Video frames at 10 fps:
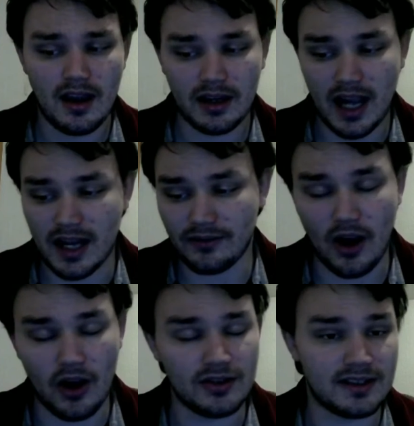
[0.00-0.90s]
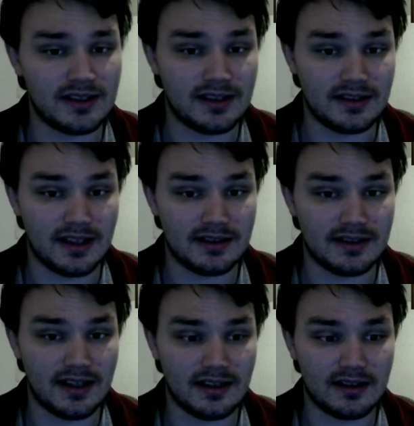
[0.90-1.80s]
kind of
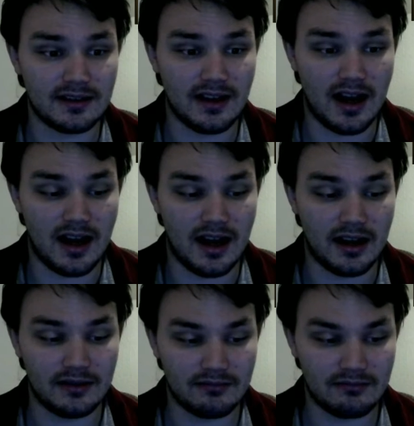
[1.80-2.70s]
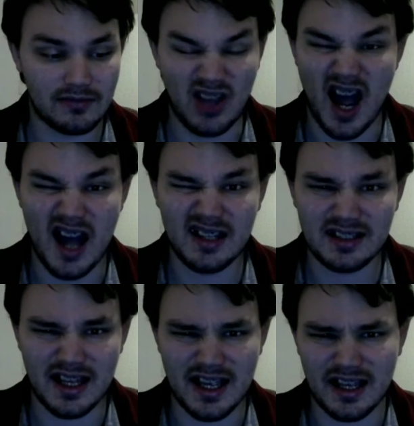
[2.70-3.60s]
artistic thoughts,
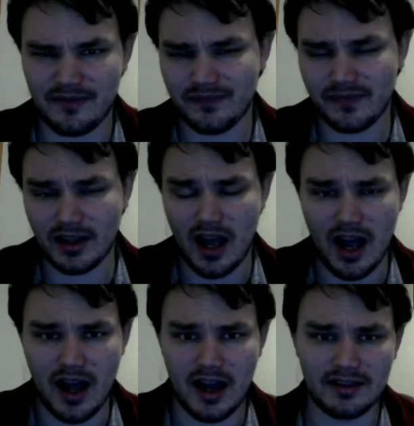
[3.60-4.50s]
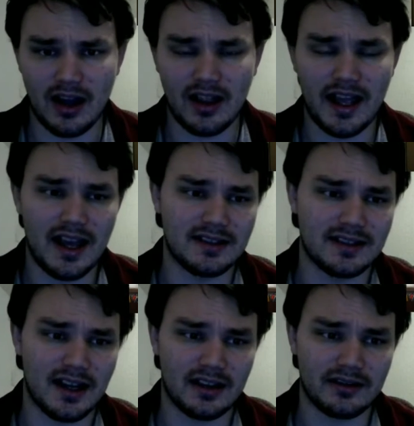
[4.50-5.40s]
like Dullahan's
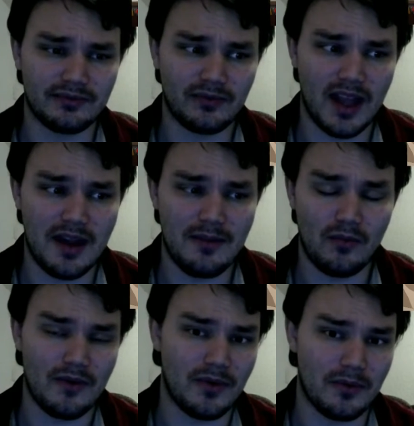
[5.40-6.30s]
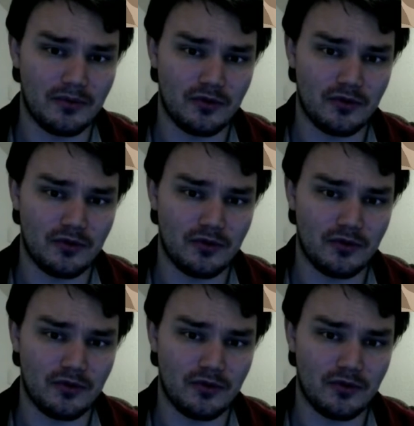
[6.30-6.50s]
flame went from